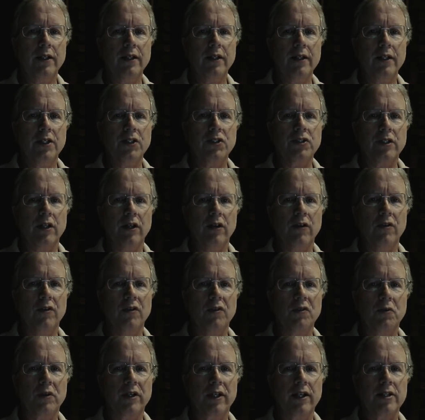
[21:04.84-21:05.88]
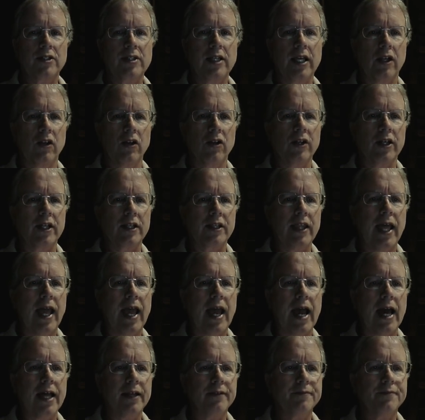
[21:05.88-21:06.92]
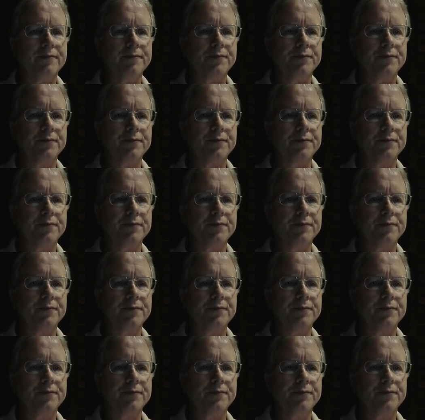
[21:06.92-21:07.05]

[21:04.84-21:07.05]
So we're going to take a look at that.